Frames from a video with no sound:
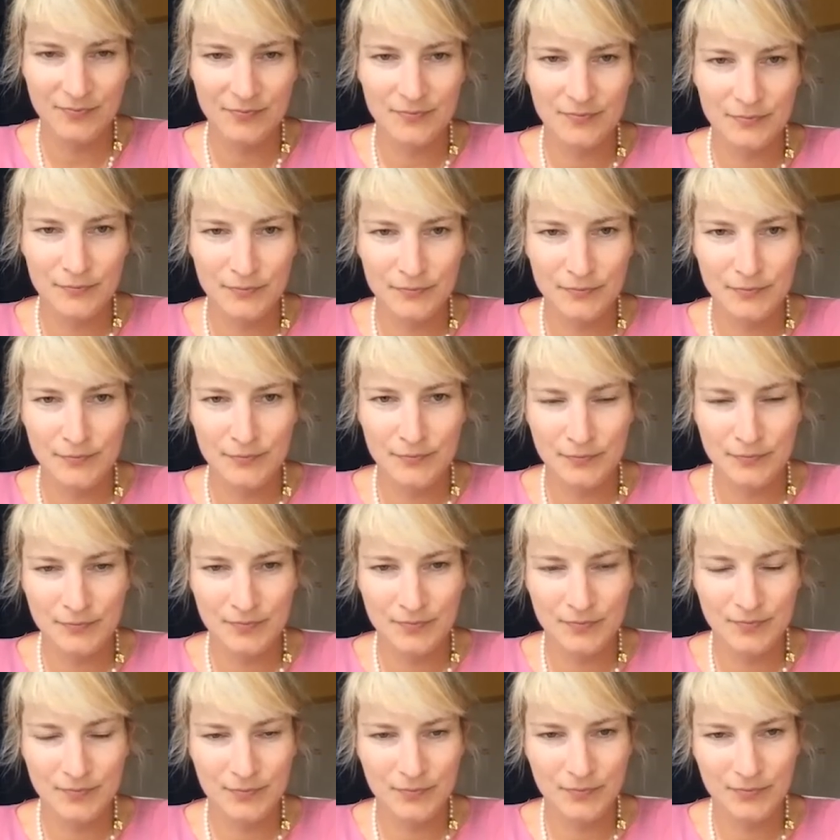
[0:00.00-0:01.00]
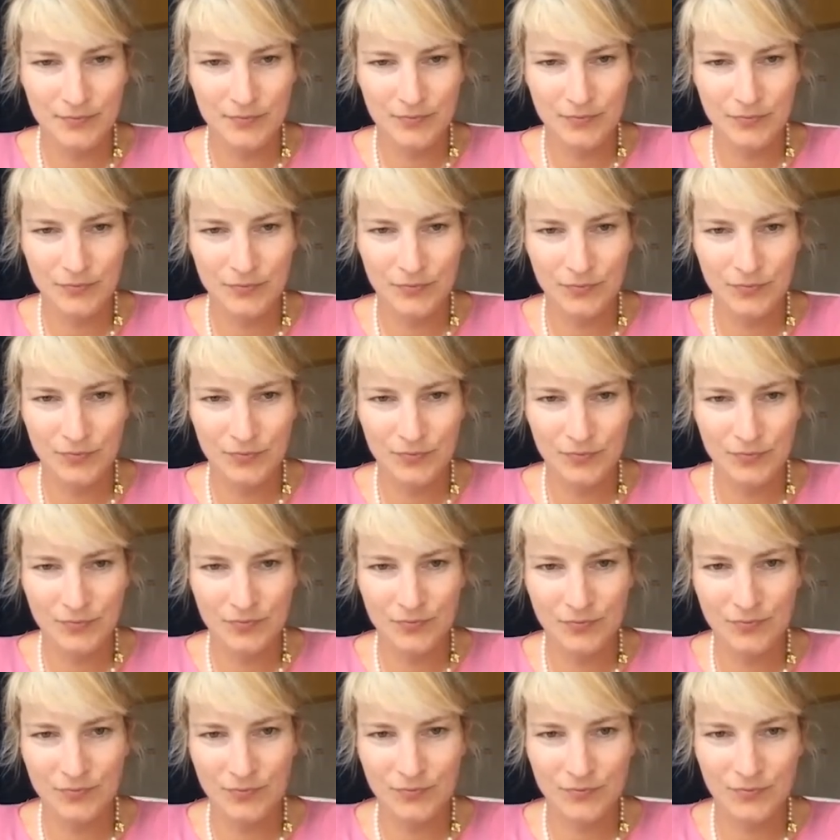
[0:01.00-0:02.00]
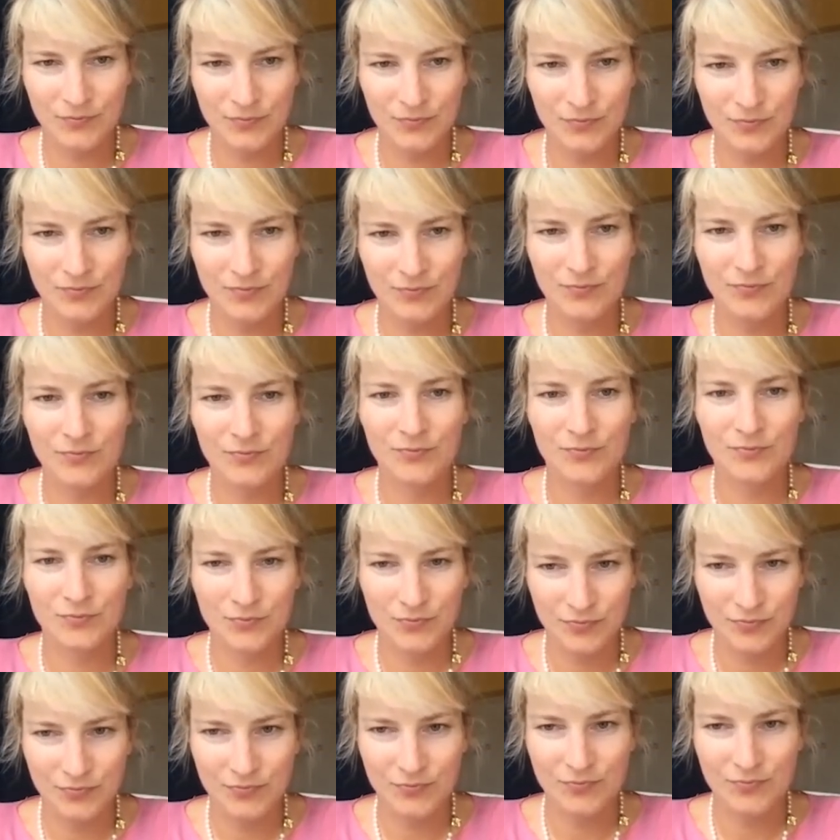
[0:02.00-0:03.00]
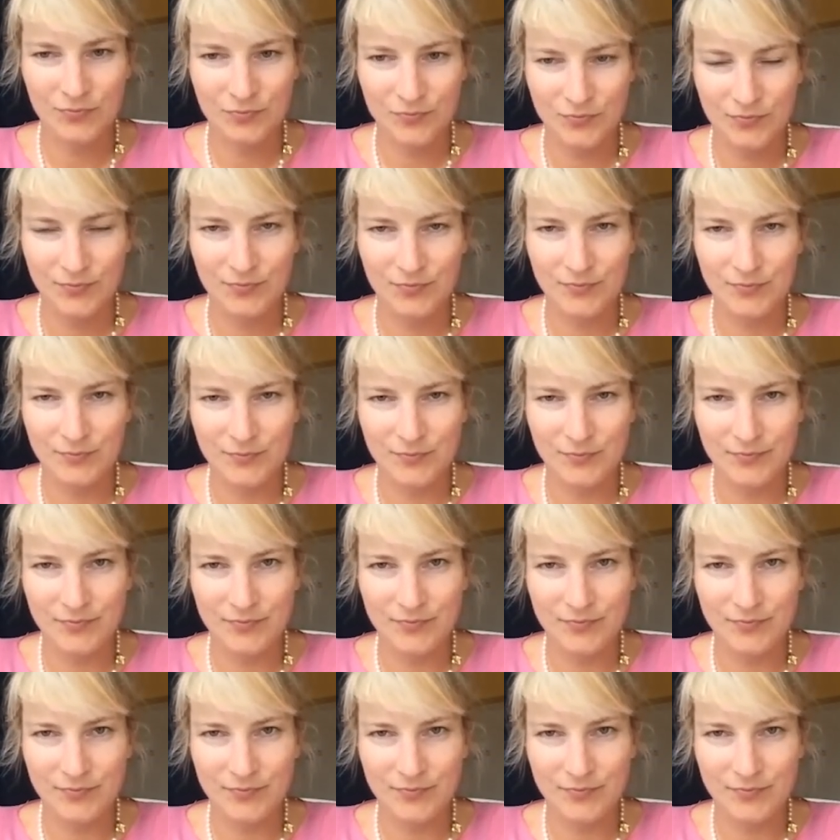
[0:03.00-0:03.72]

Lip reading: No words are spoken by the person on screen.